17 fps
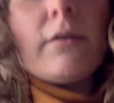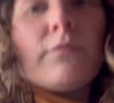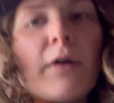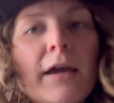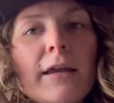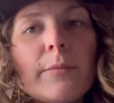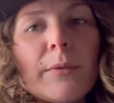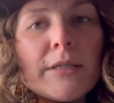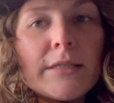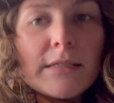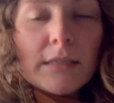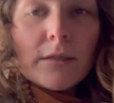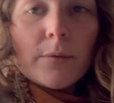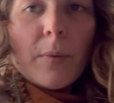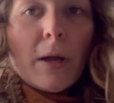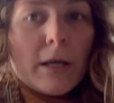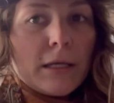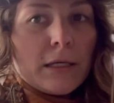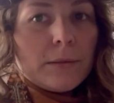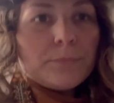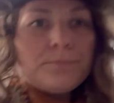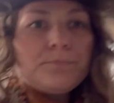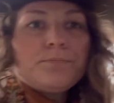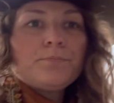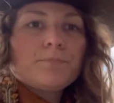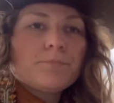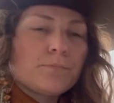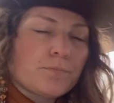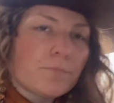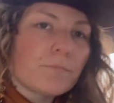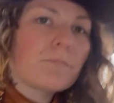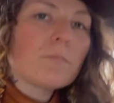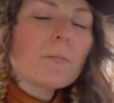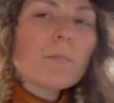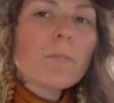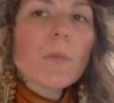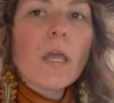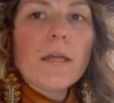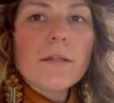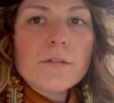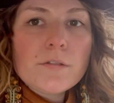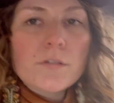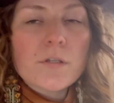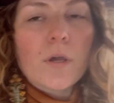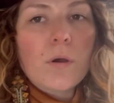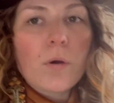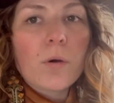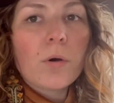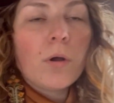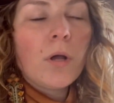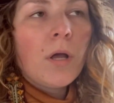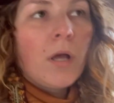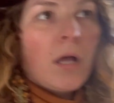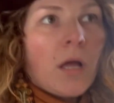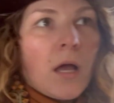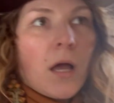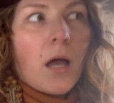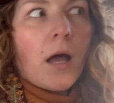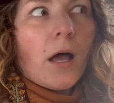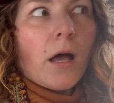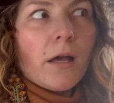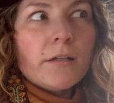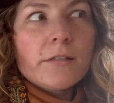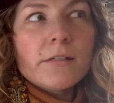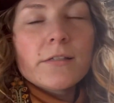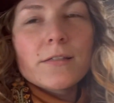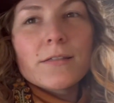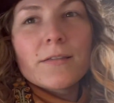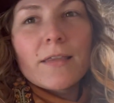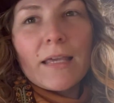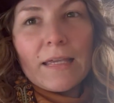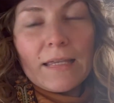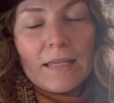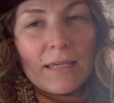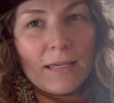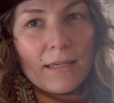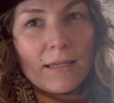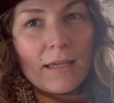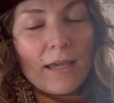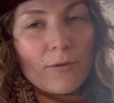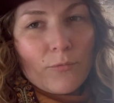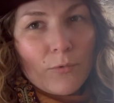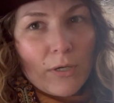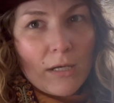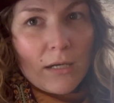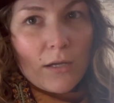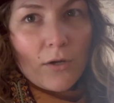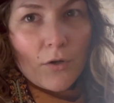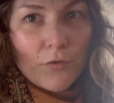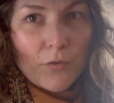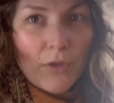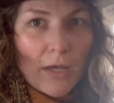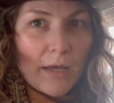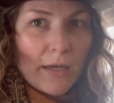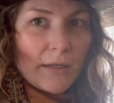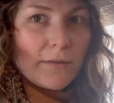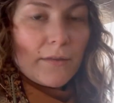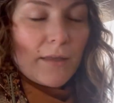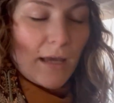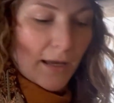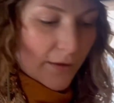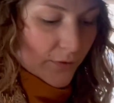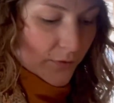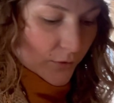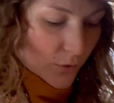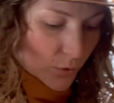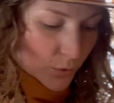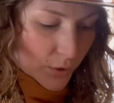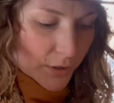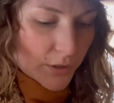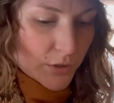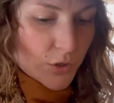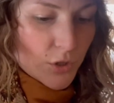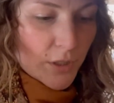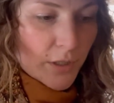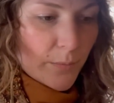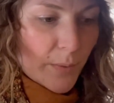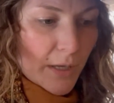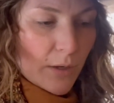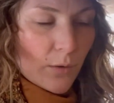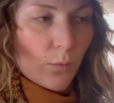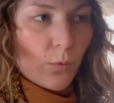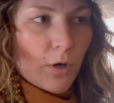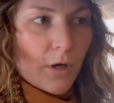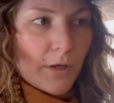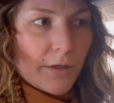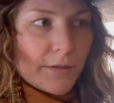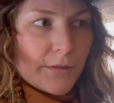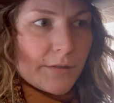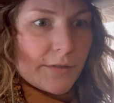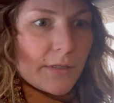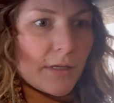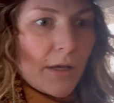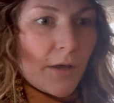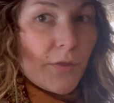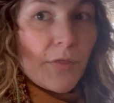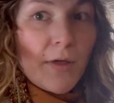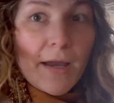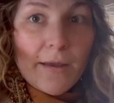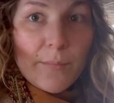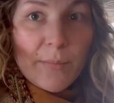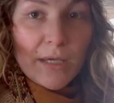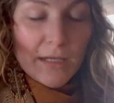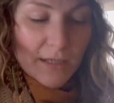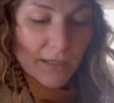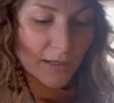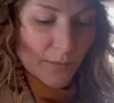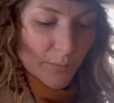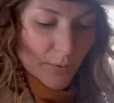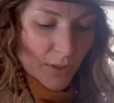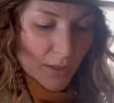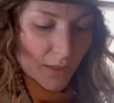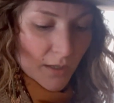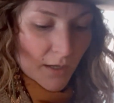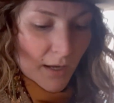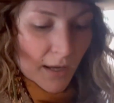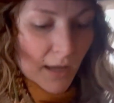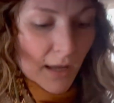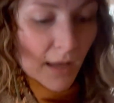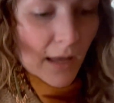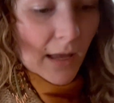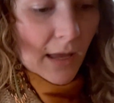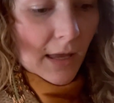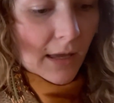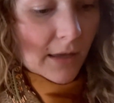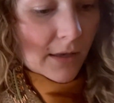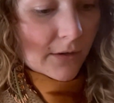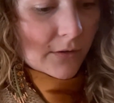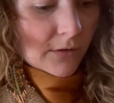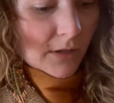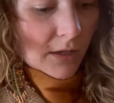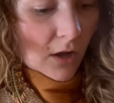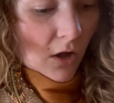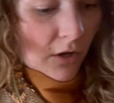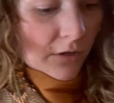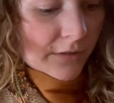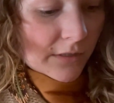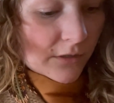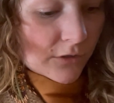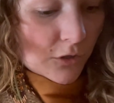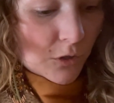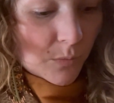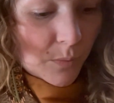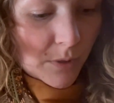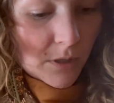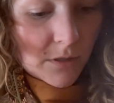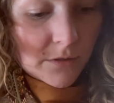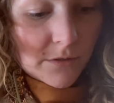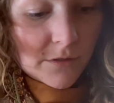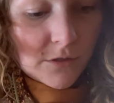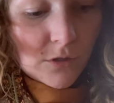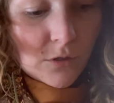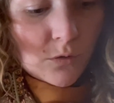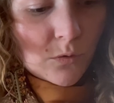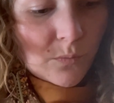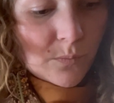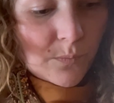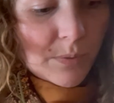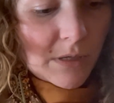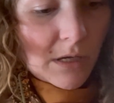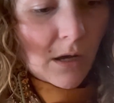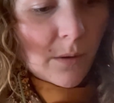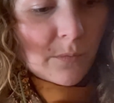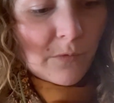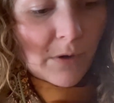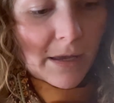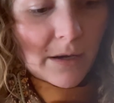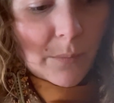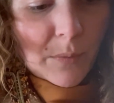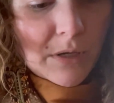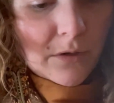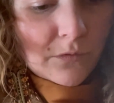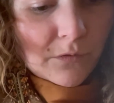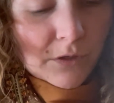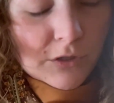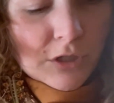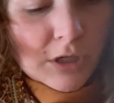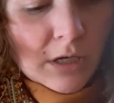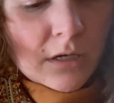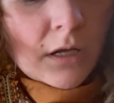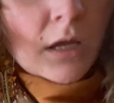vitamins in the body. And so us thinking and reading online that the Cedar treatment was a thiamine inhibitor and causes your birds to become vitamin deficient,